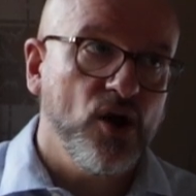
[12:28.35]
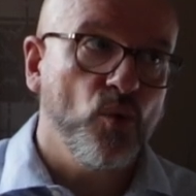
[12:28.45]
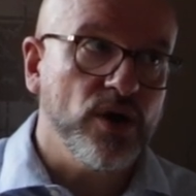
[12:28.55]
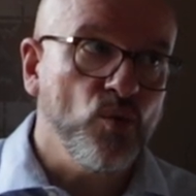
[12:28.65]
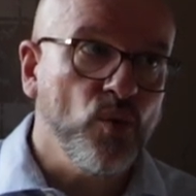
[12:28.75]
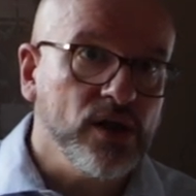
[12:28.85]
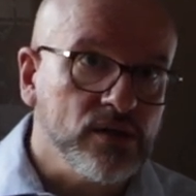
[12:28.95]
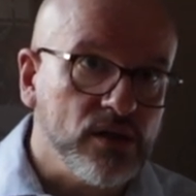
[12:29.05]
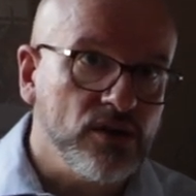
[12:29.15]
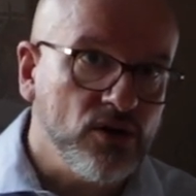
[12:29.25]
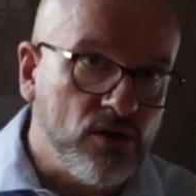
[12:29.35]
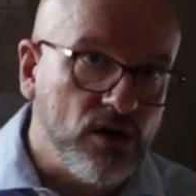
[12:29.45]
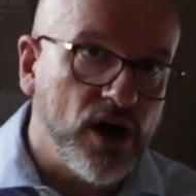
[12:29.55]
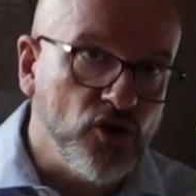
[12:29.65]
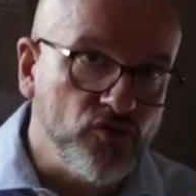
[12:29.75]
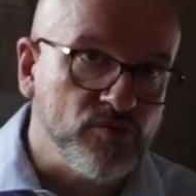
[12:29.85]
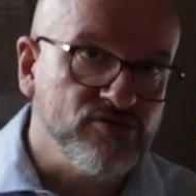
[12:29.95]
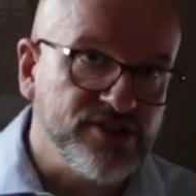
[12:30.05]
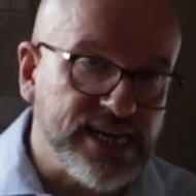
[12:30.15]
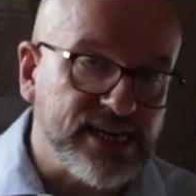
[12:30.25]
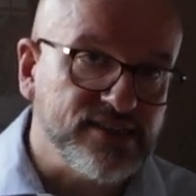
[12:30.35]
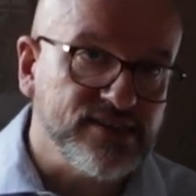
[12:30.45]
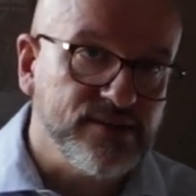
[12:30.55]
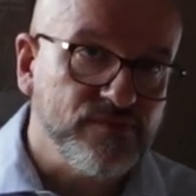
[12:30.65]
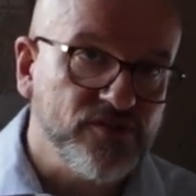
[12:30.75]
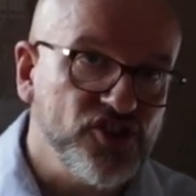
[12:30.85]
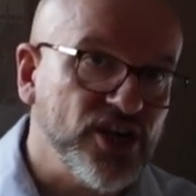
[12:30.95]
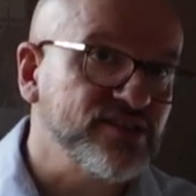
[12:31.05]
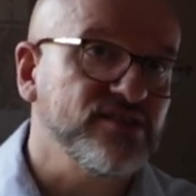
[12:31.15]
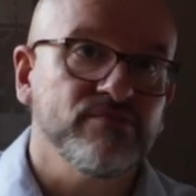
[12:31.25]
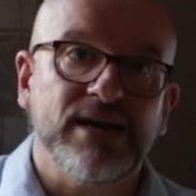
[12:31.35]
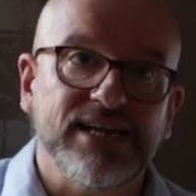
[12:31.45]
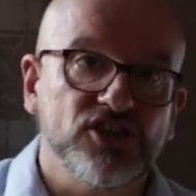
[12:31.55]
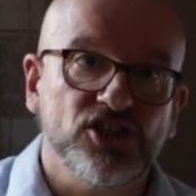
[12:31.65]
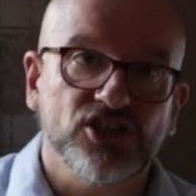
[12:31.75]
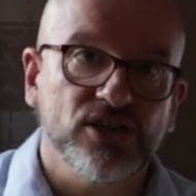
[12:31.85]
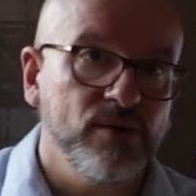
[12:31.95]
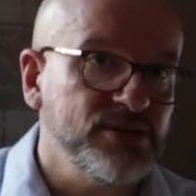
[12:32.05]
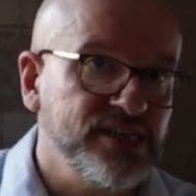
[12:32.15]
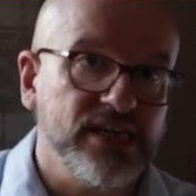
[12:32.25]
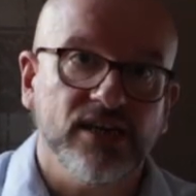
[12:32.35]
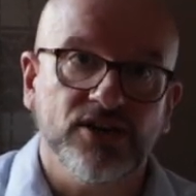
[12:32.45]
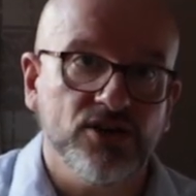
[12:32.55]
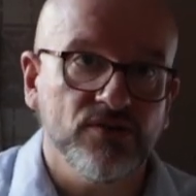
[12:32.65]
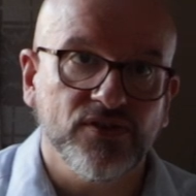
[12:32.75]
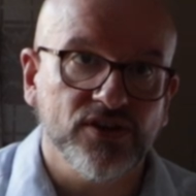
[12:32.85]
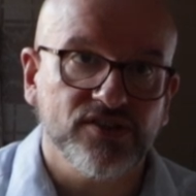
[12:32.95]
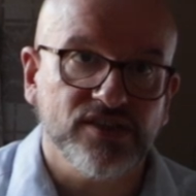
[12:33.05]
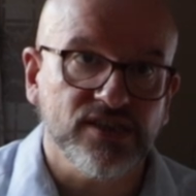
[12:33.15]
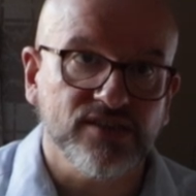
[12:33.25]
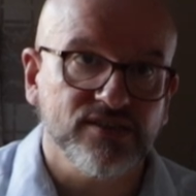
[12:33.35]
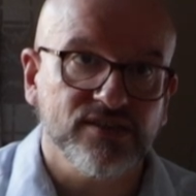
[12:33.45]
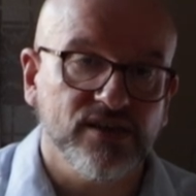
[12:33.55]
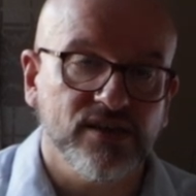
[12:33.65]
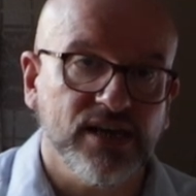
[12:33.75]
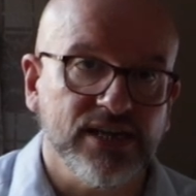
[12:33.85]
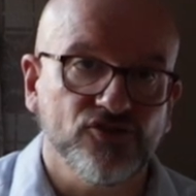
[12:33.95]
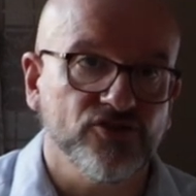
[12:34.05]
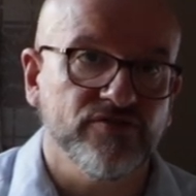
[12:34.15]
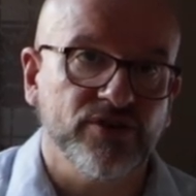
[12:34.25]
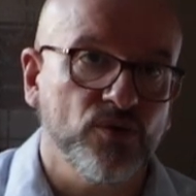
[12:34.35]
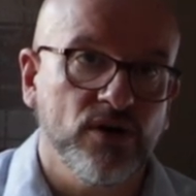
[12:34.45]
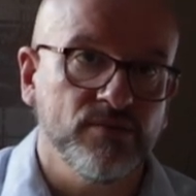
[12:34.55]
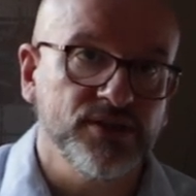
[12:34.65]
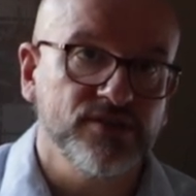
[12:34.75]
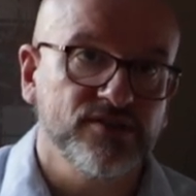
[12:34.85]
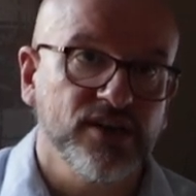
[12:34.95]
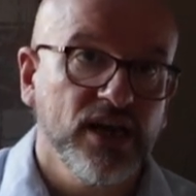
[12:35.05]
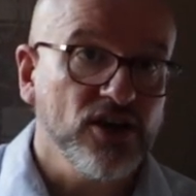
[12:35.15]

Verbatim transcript: we will not over predict just to match a particular university's uh, entry requirements.